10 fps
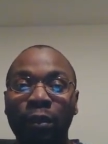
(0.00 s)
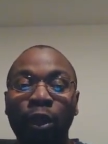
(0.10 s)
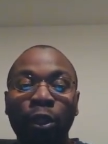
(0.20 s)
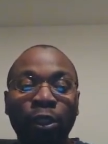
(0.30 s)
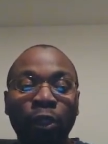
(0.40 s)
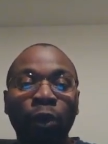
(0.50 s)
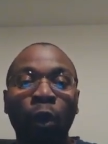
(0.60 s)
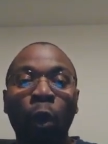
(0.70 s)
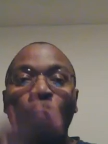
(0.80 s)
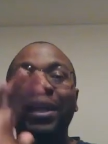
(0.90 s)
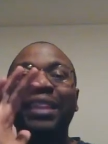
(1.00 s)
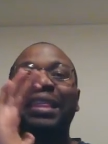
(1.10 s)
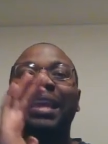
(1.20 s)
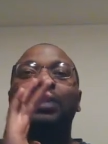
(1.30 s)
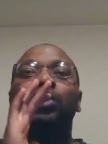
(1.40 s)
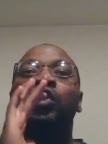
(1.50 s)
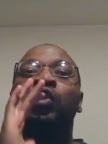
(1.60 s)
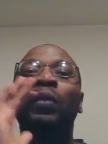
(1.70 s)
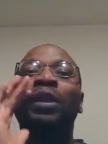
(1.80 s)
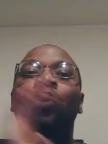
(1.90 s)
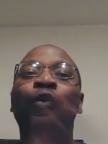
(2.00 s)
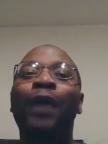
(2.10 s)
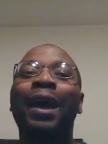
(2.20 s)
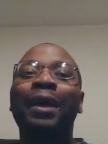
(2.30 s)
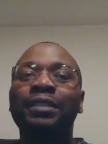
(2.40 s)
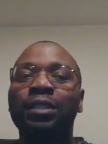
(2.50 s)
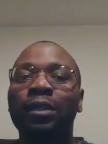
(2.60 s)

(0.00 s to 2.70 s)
So the only things you do in Christ